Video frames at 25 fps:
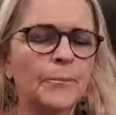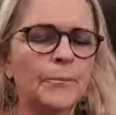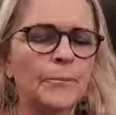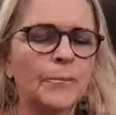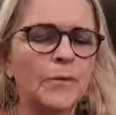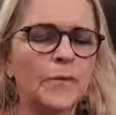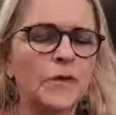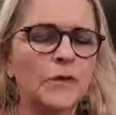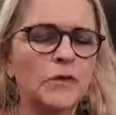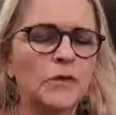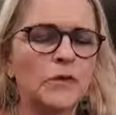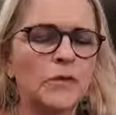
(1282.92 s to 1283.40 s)

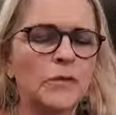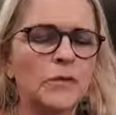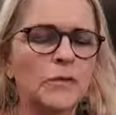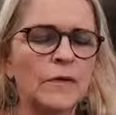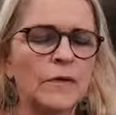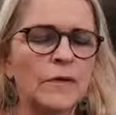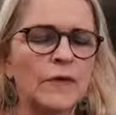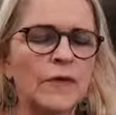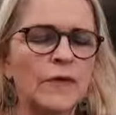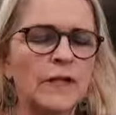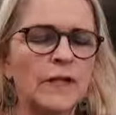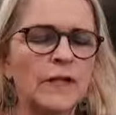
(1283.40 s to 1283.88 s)
So
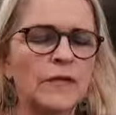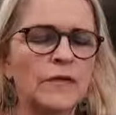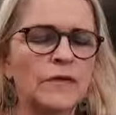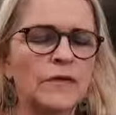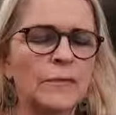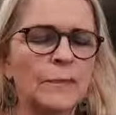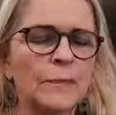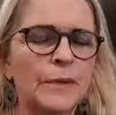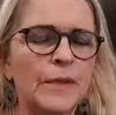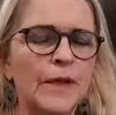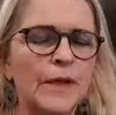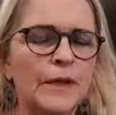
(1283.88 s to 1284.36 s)
with
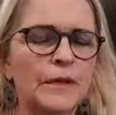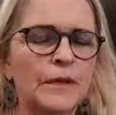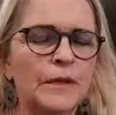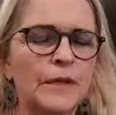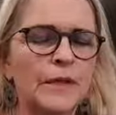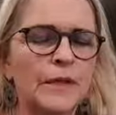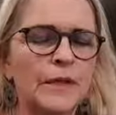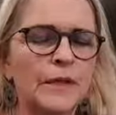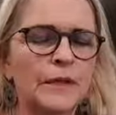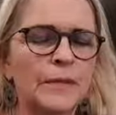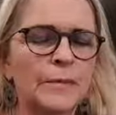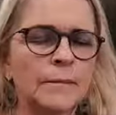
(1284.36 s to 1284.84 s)
each breath
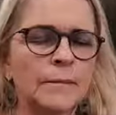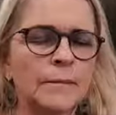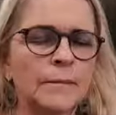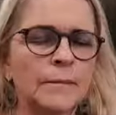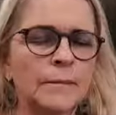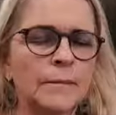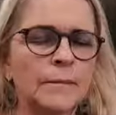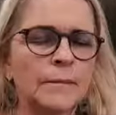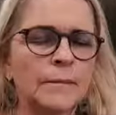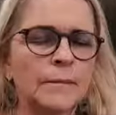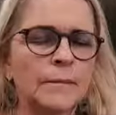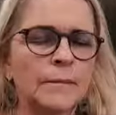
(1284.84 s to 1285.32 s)
in,
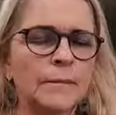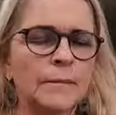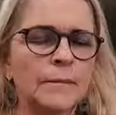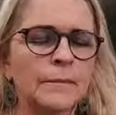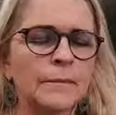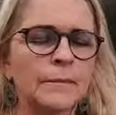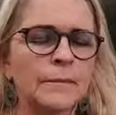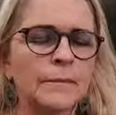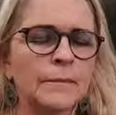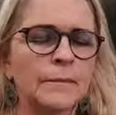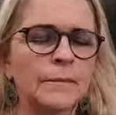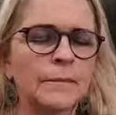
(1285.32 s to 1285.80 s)

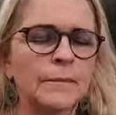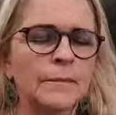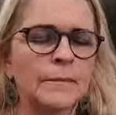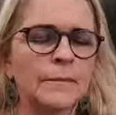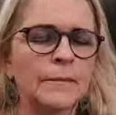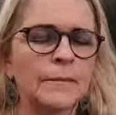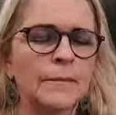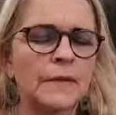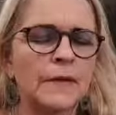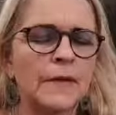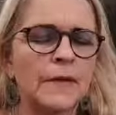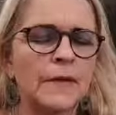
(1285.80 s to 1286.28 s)

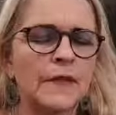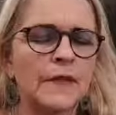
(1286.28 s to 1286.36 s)
you